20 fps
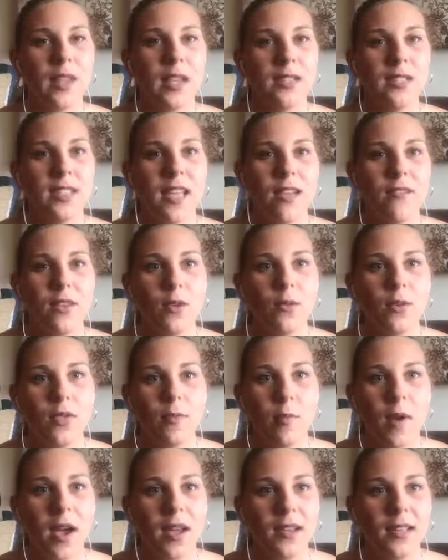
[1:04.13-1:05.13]
savvy
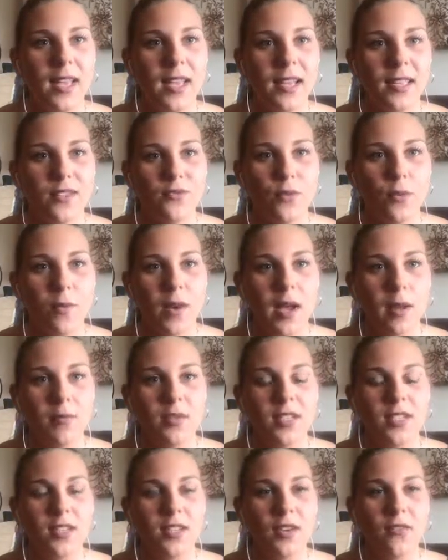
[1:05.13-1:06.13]
with podcasts for
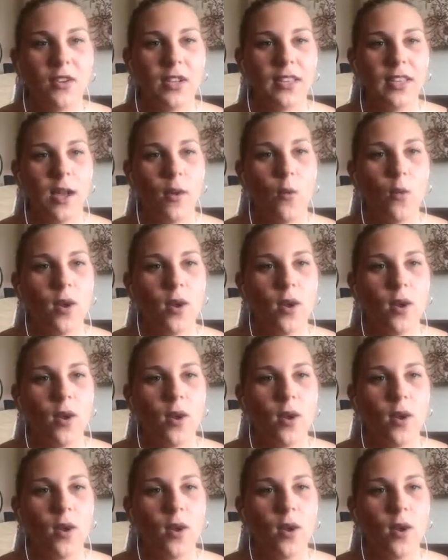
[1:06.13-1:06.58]
moms and stuff like that,